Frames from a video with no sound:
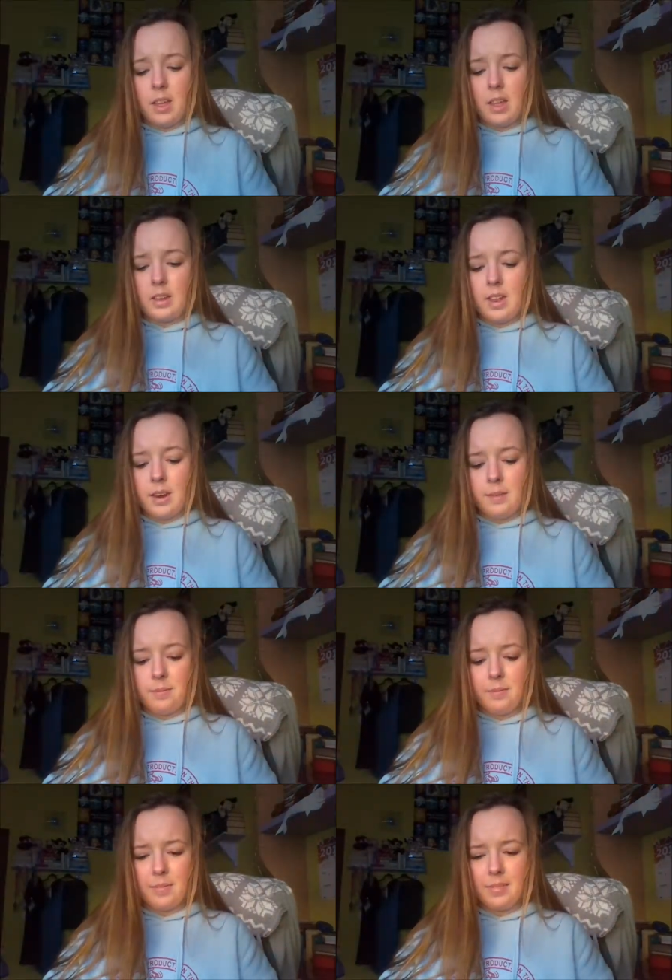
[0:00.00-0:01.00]
And
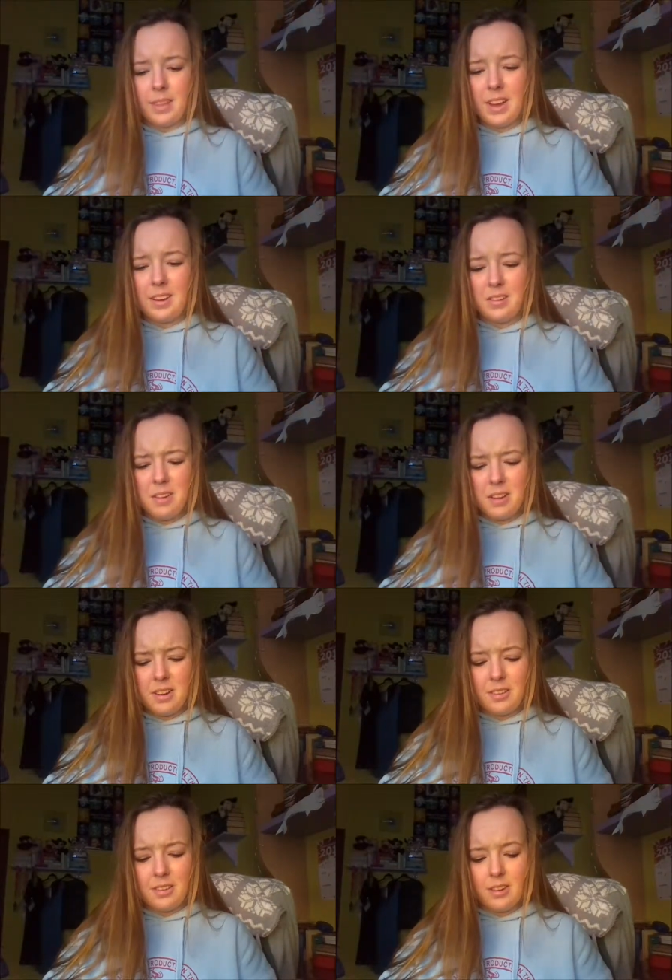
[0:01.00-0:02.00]
then I don't know,
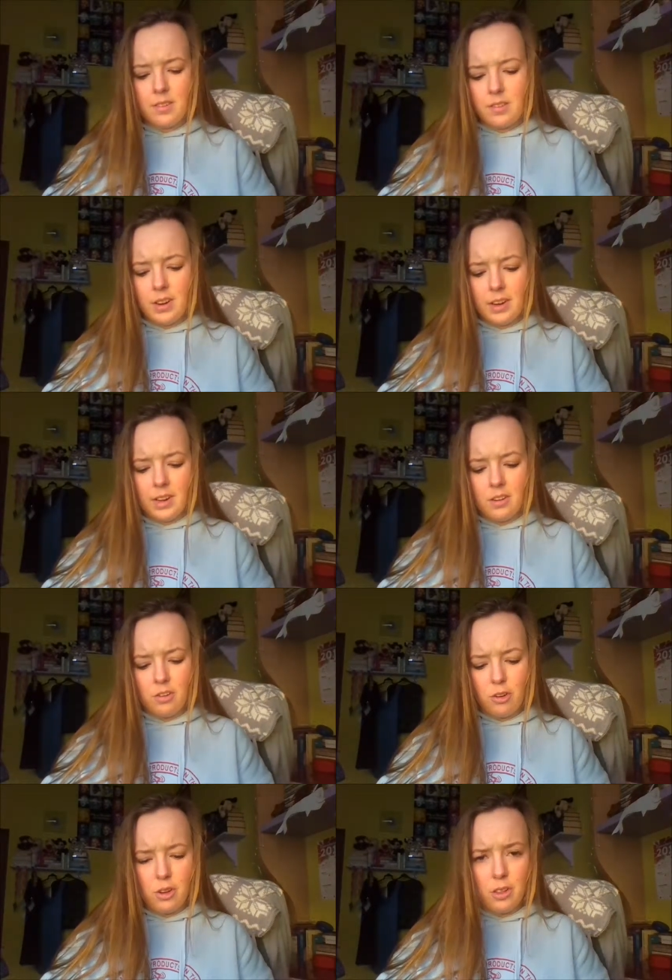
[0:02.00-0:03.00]
I just didn't really
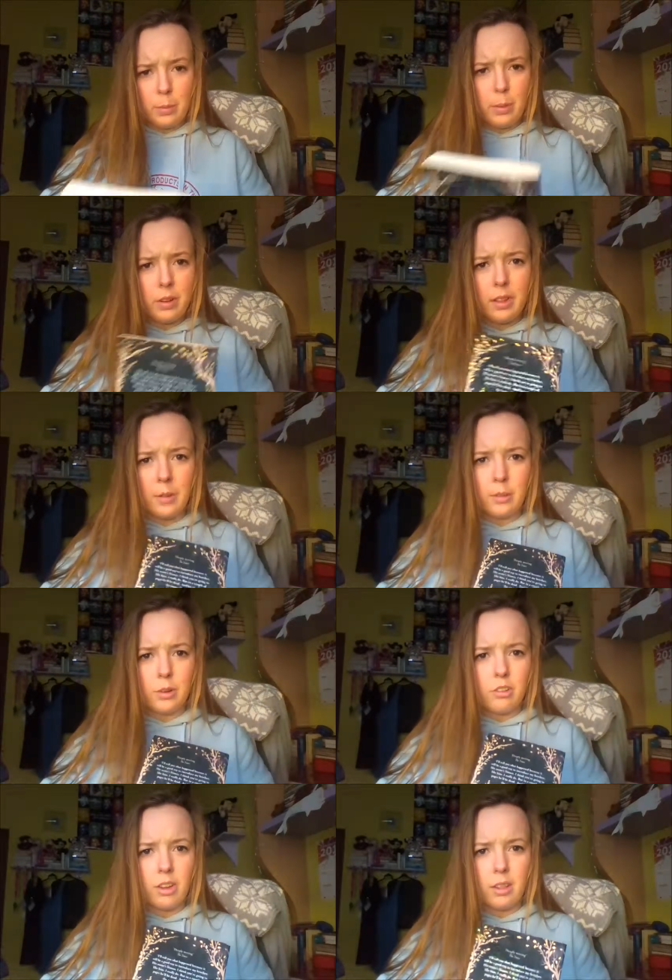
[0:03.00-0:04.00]
enjoy the book that much.